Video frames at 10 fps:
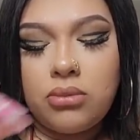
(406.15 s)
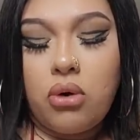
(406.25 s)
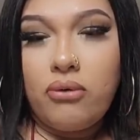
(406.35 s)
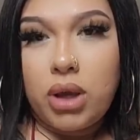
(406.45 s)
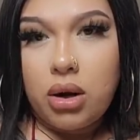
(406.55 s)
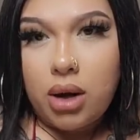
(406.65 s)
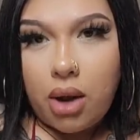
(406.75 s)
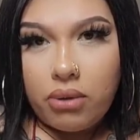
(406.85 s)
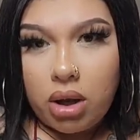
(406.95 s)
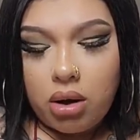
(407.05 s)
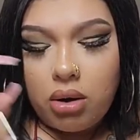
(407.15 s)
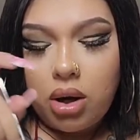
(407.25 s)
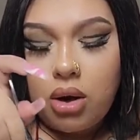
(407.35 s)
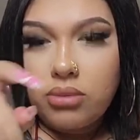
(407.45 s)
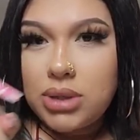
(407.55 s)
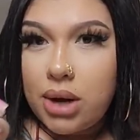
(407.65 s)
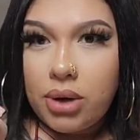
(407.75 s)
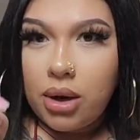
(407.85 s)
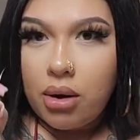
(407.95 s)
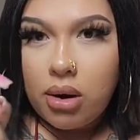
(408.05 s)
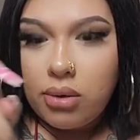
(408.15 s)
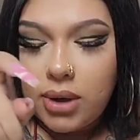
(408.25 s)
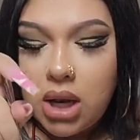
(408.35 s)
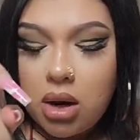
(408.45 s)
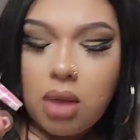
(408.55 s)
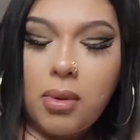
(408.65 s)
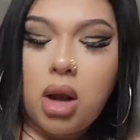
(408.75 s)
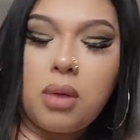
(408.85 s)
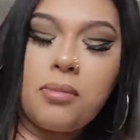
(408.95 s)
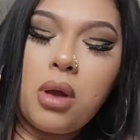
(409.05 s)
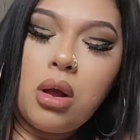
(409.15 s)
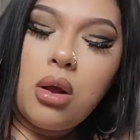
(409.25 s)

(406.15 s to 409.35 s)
over here, down here, you know, down here, all the way down at the bottom,